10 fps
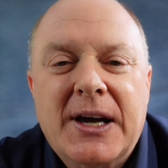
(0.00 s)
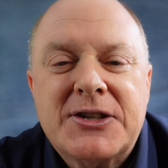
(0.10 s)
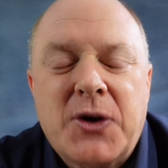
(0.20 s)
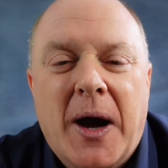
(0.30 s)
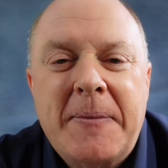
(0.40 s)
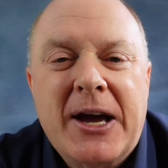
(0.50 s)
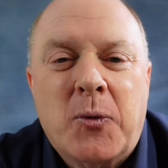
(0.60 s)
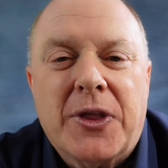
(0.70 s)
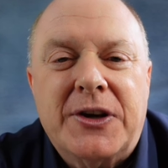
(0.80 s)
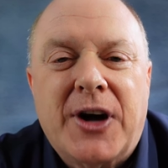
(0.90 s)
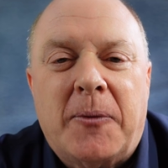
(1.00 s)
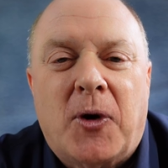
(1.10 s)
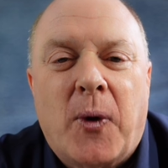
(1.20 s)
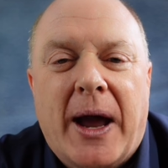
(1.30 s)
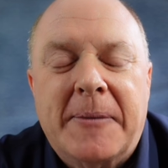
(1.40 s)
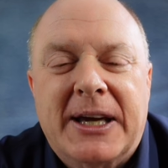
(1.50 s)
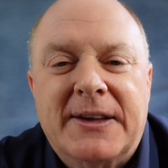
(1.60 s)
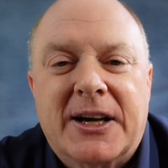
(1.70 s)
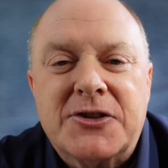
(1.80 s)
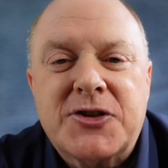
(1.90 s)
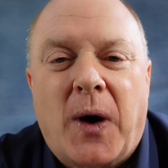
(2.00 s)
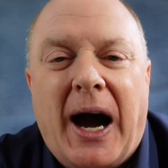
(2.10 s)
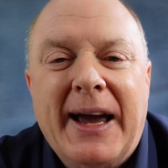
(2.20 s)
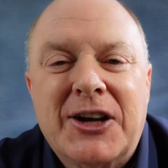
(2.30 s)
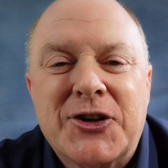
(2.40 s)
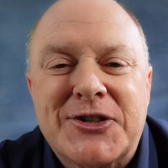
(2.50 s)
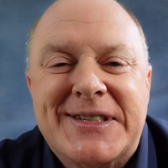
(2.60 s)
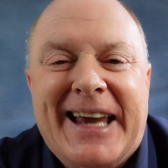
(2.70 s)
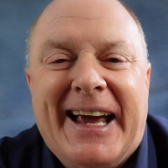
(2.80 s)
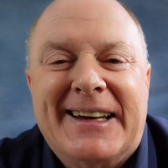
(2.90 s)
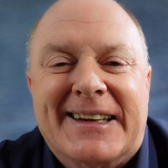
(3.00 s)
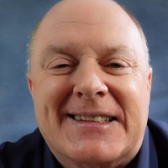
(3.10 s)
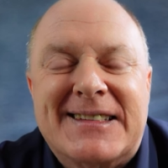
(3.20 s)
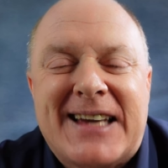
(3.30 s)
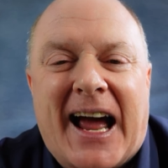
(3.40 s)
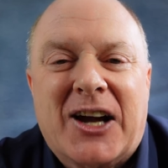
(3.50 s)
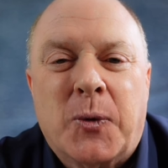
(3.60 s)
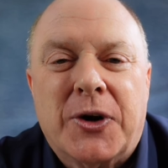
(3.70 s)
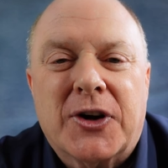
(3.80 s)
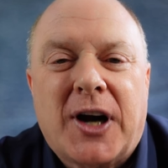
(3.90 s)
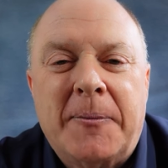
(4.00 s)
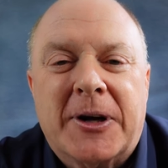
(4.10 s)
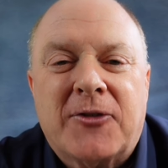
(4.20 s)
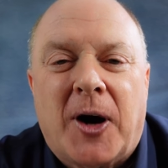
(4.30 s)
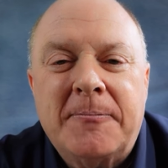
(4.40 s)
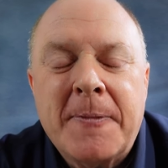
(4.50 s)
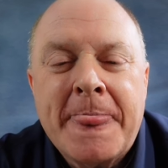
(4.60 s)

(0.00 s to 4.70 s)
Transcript: So I'm hit with a double whammy in there. So I understand exactly where you're coming from.